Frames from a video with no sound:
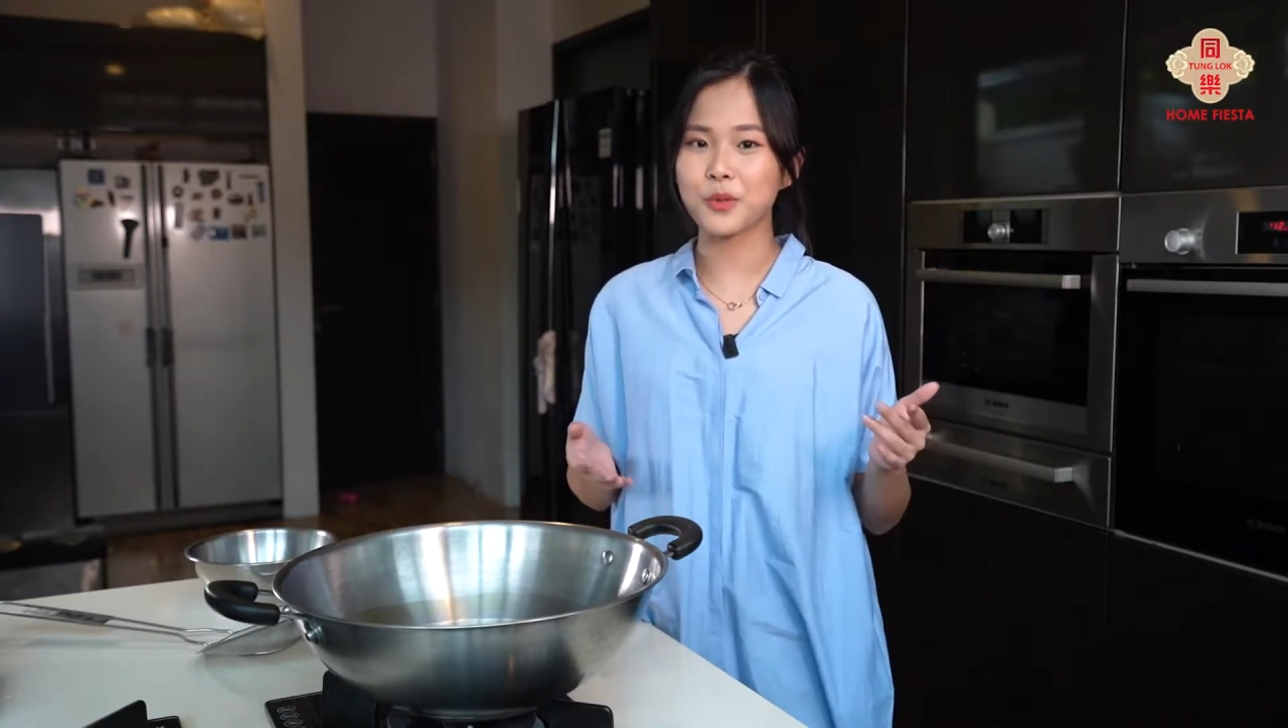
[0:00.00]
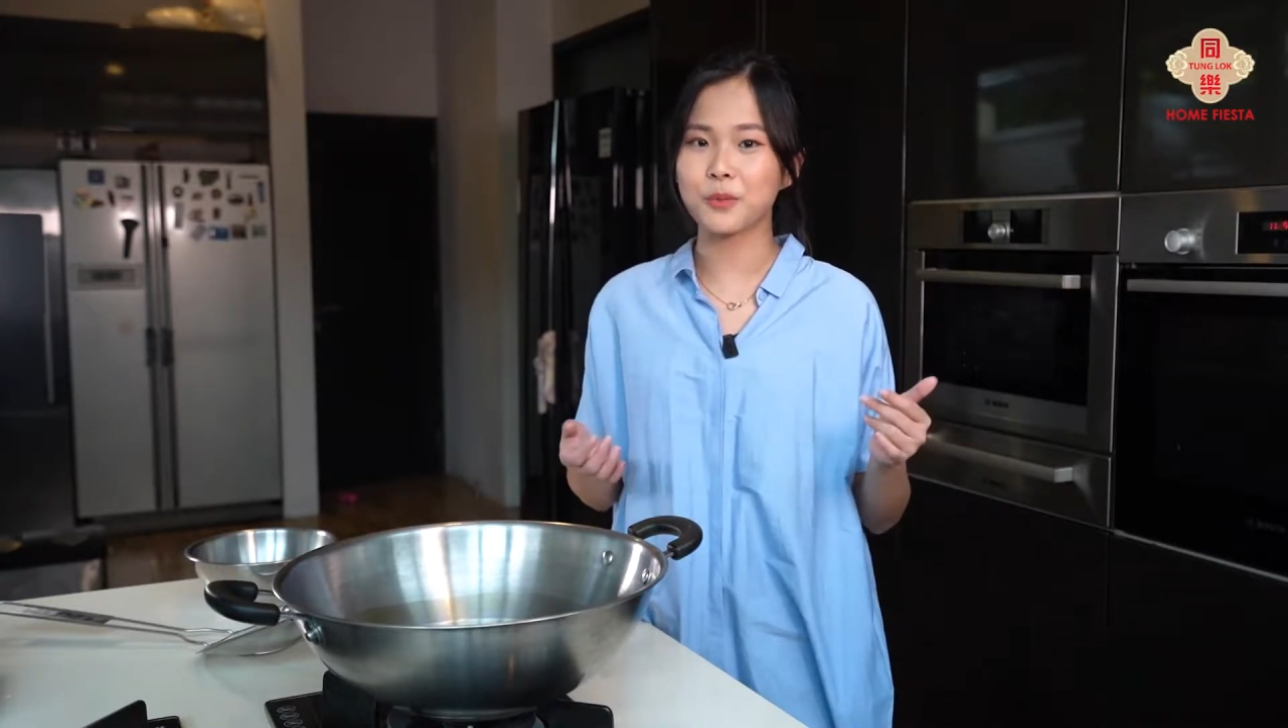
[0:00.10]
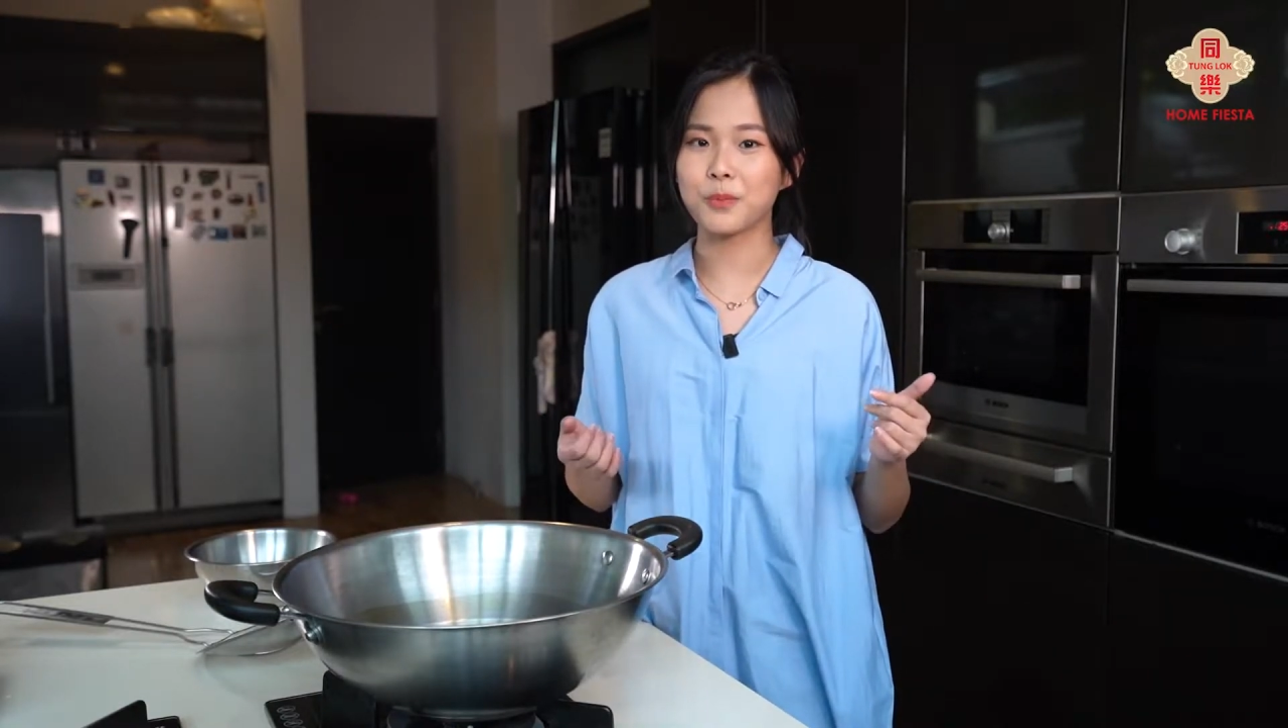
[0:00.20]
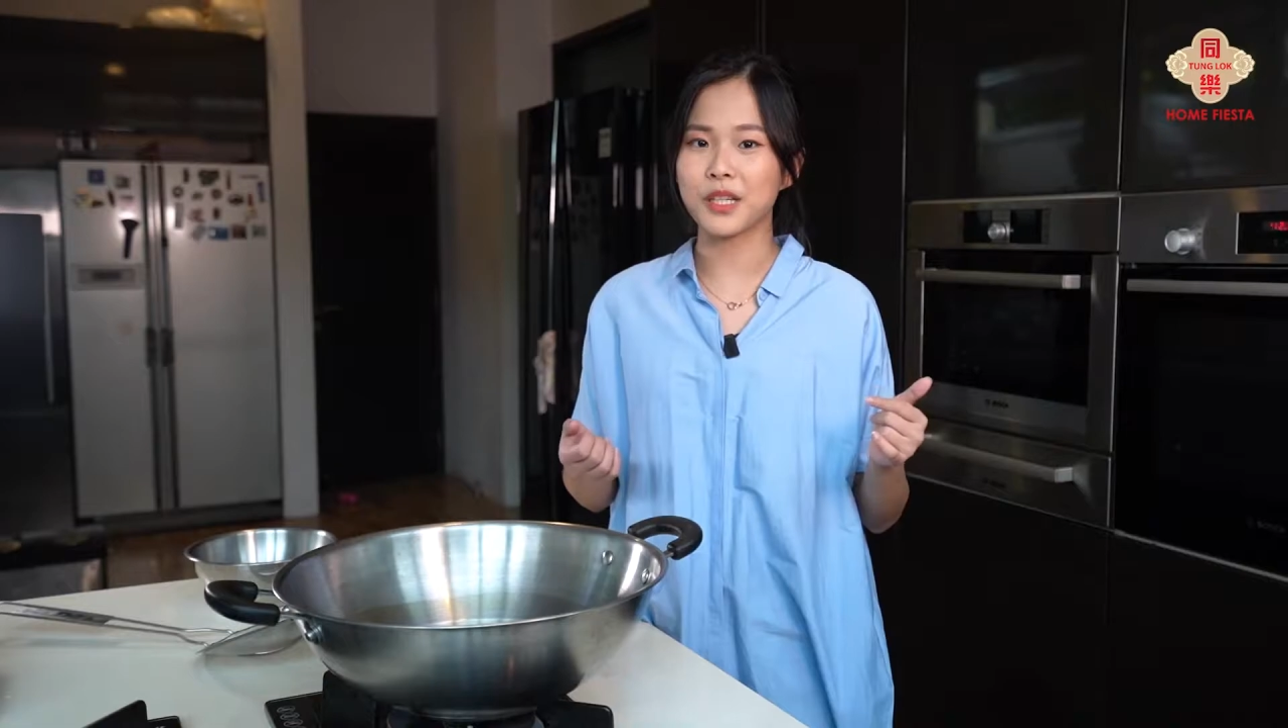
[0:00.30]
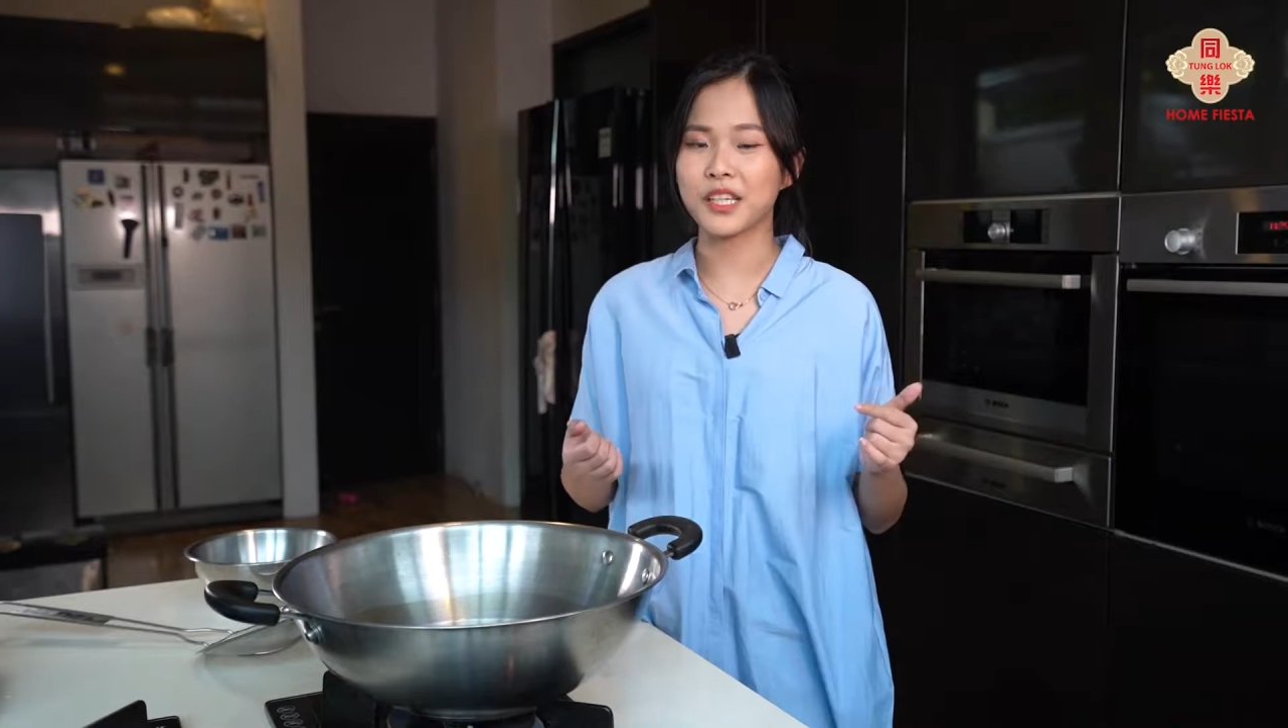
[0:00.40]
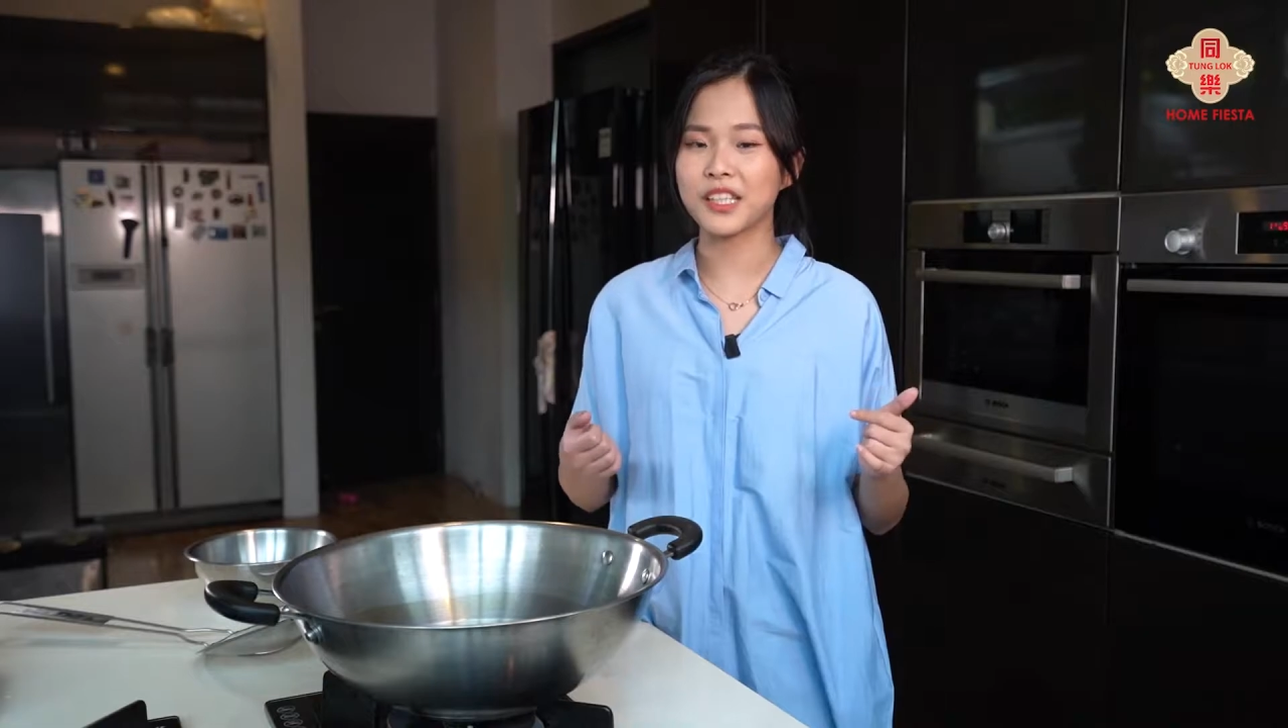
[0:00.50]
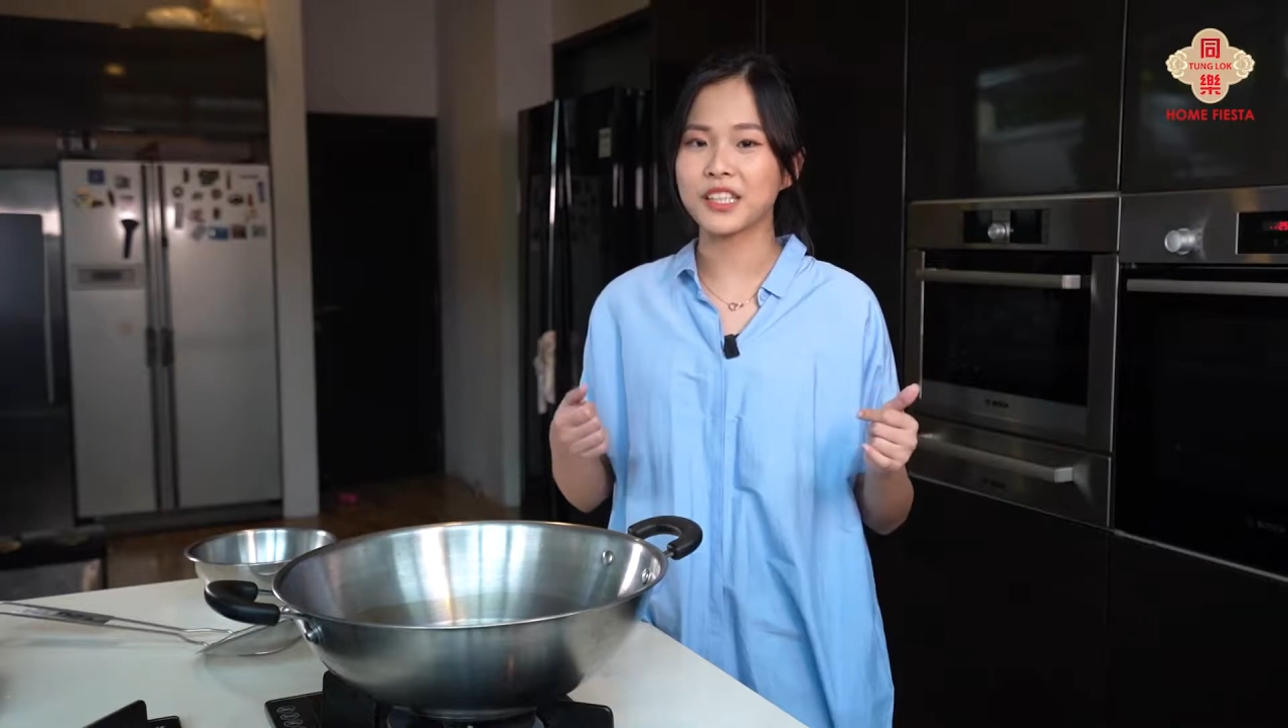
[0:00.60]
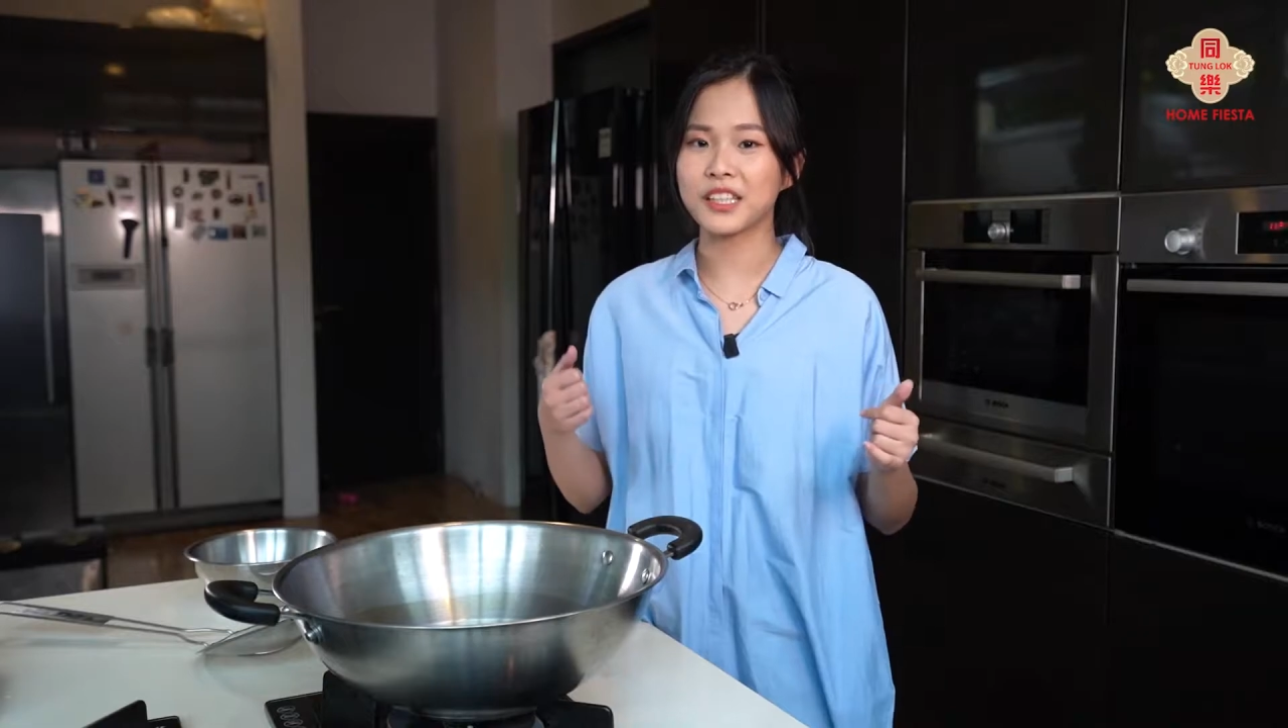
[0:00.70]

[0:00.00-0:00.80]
would be the